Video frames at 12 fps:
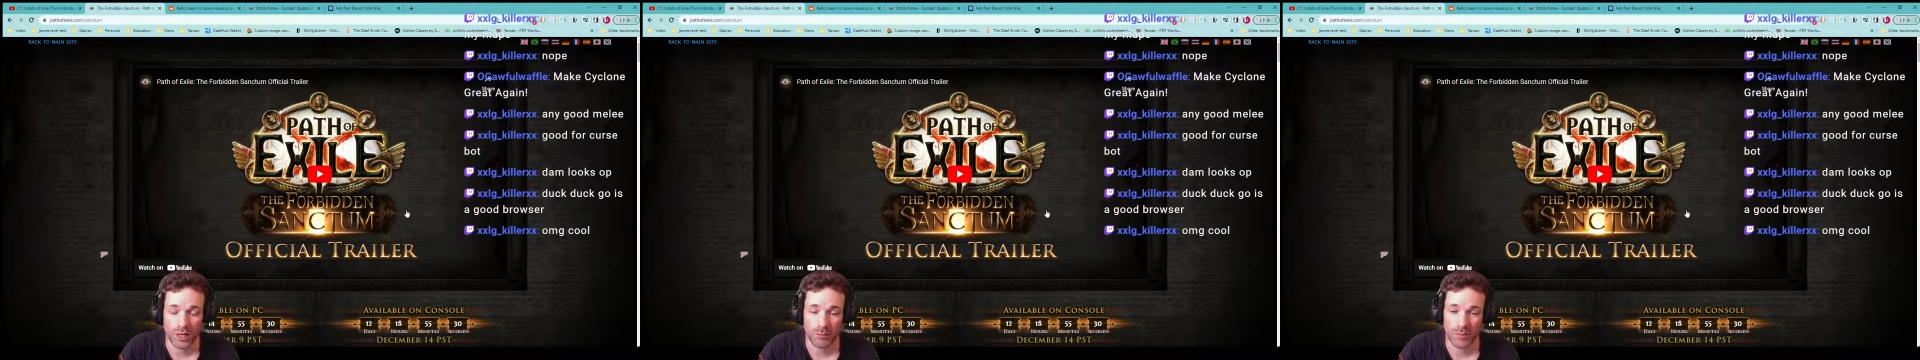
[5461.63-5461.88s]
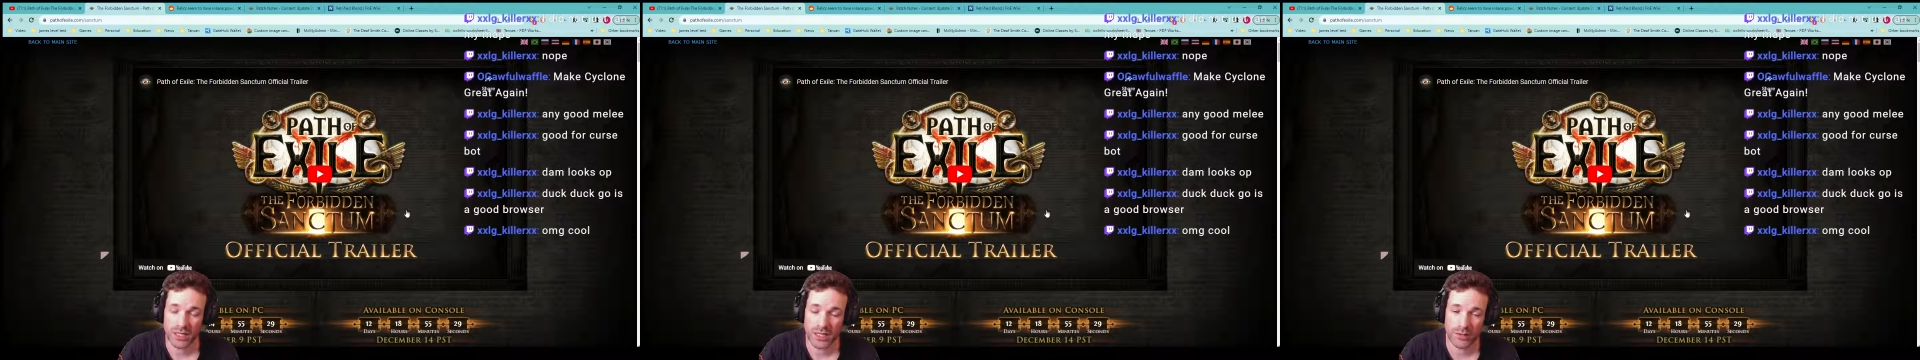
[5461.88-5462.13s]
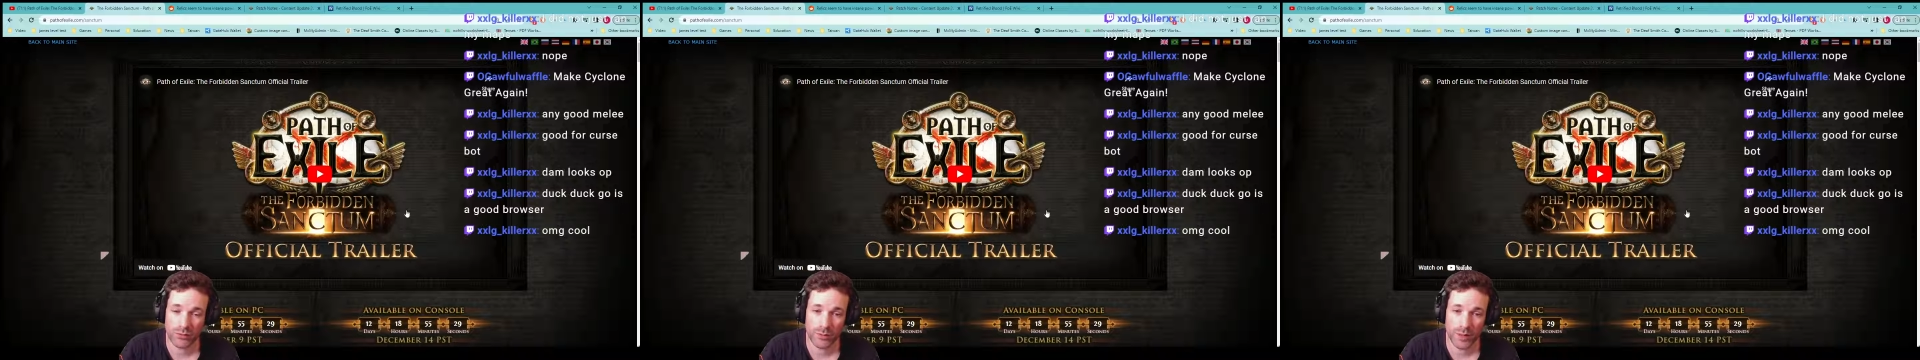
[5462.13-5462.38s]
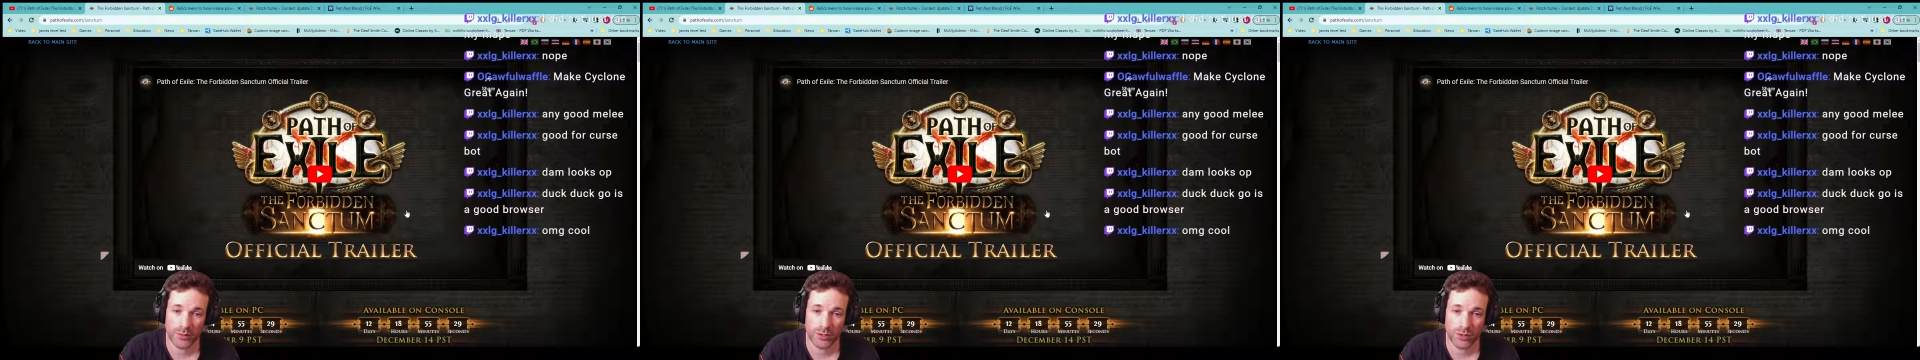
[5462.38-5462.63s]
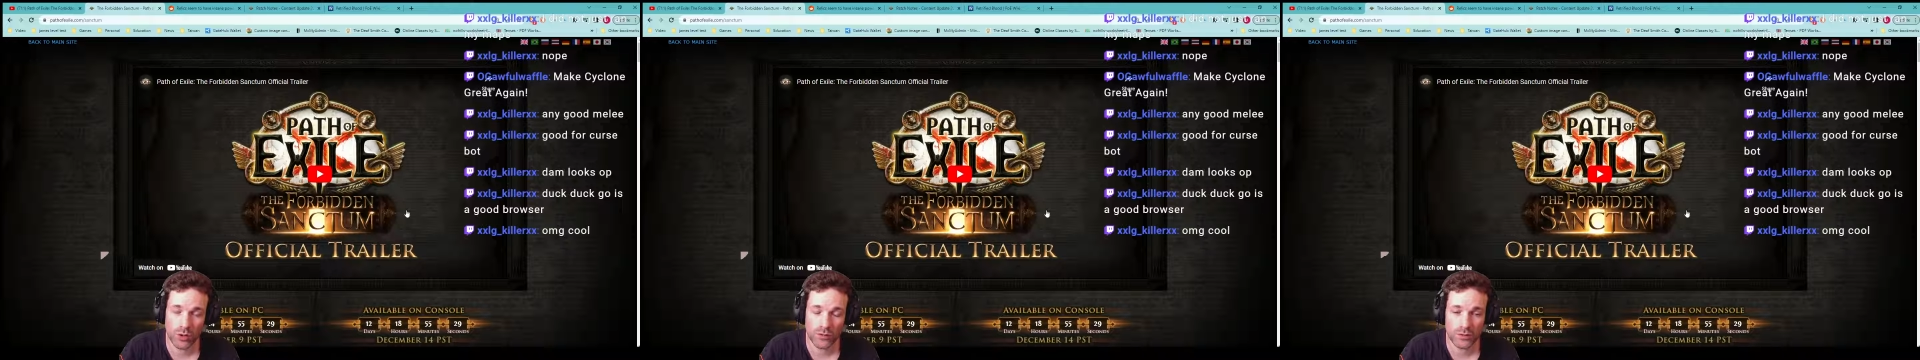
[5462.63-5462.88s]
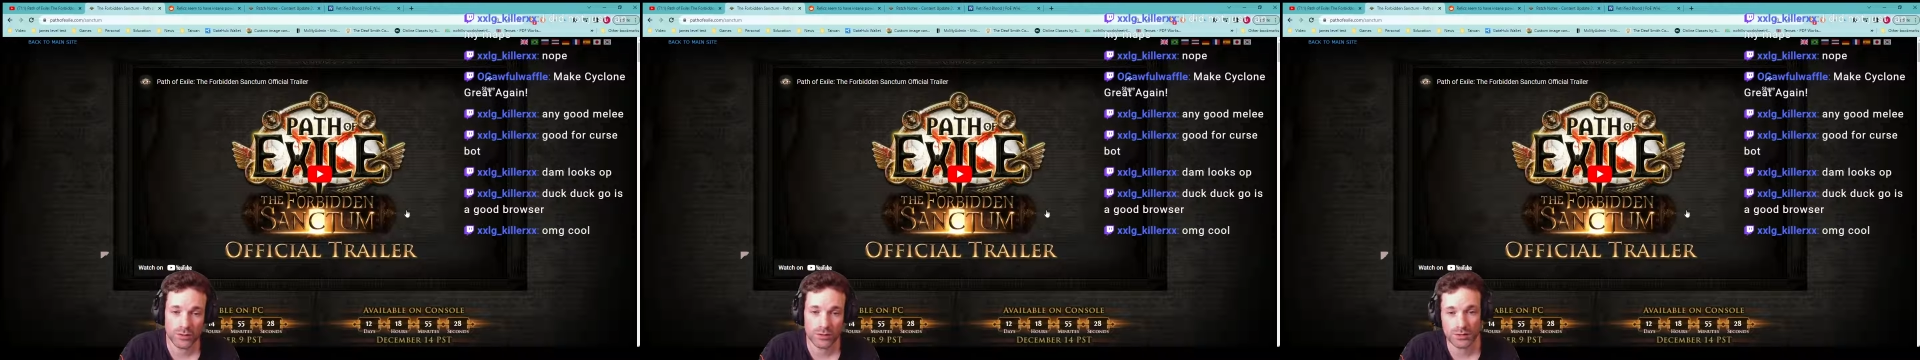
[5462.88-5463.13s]
Monday, we'll probably go
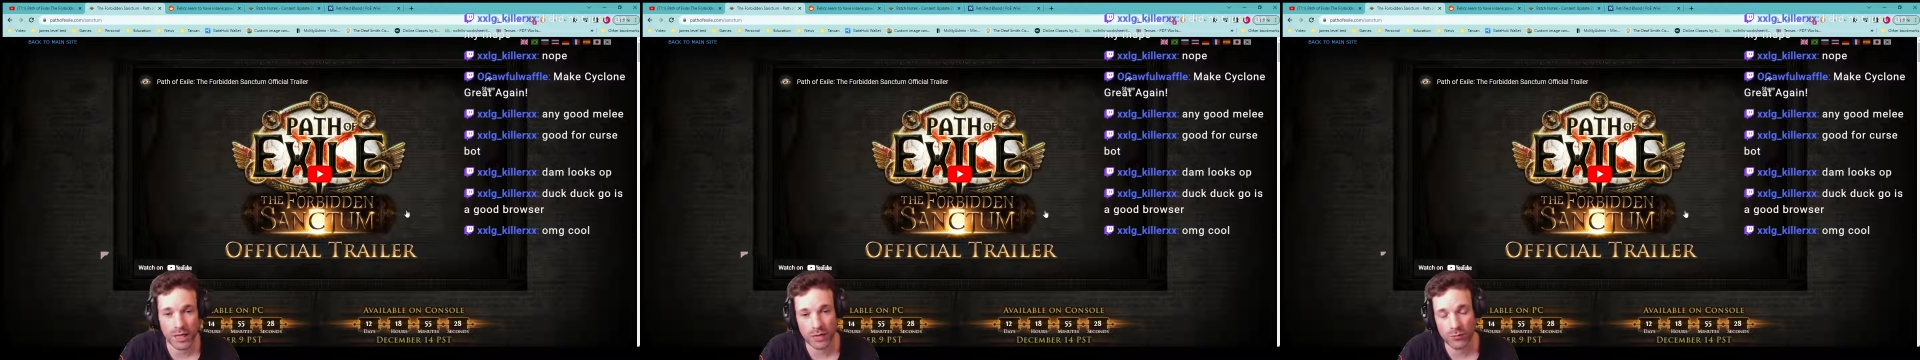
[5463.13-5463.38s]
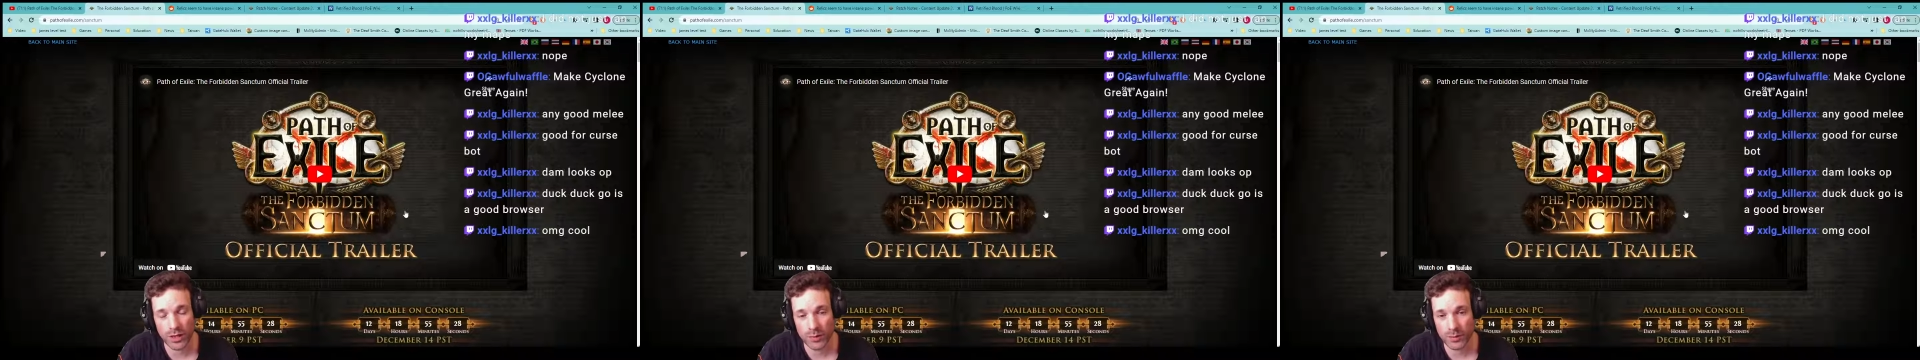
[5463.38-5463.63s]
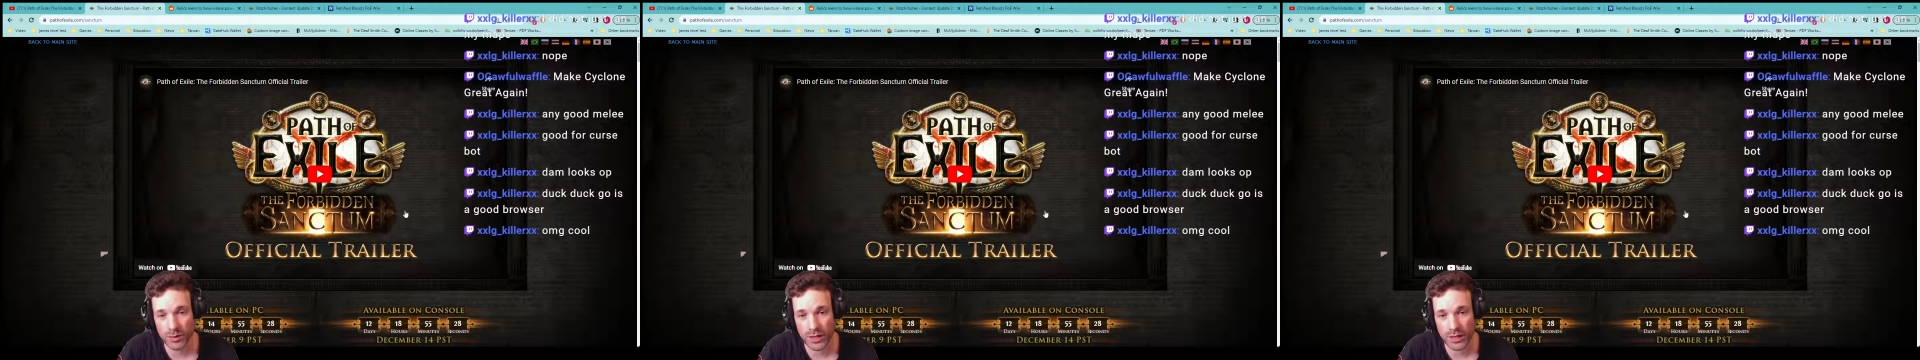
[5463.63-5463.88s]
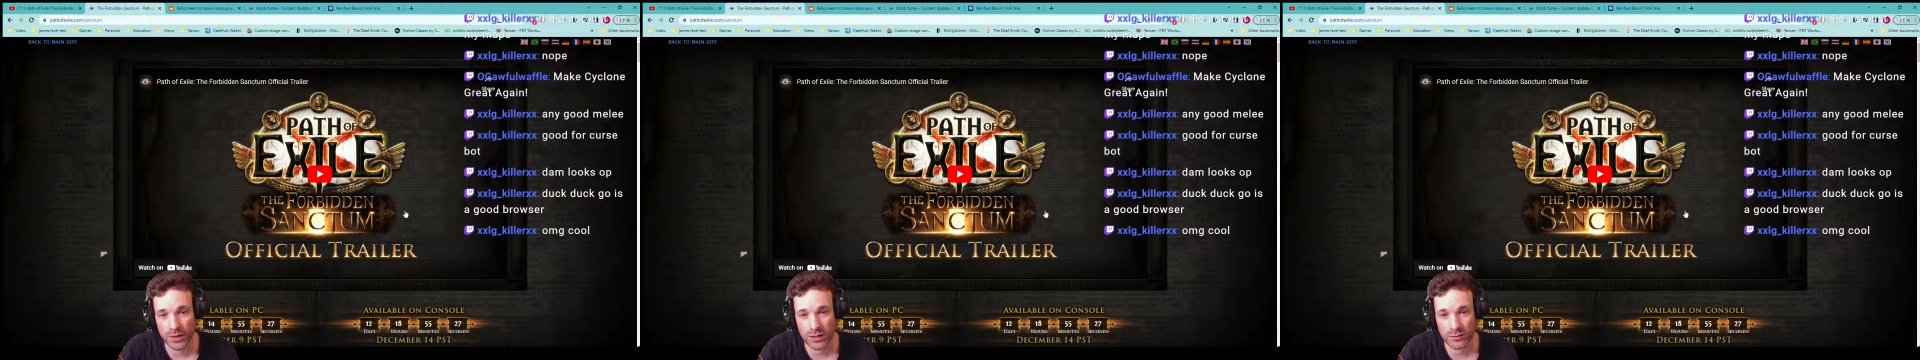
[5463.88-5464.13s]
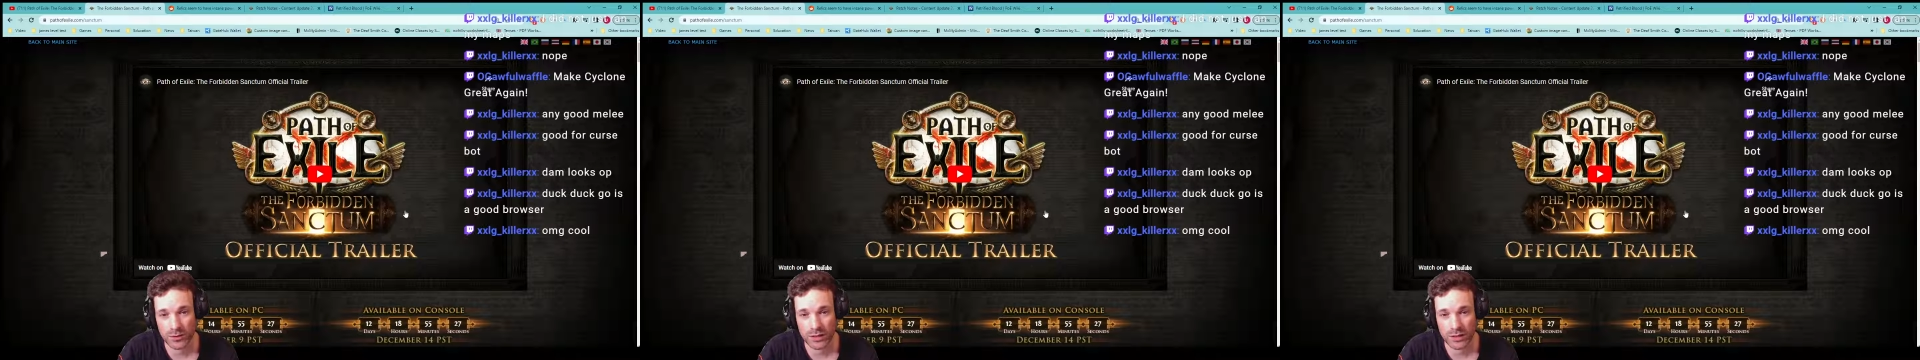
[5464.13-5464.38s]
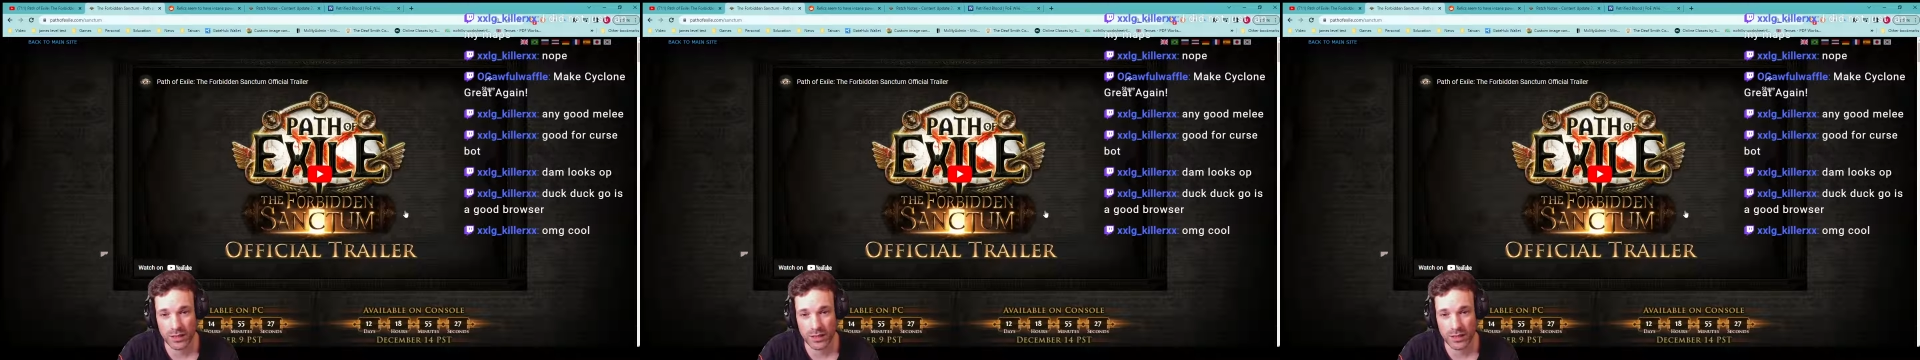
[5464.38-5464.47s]
over kind of what I've been playing around with.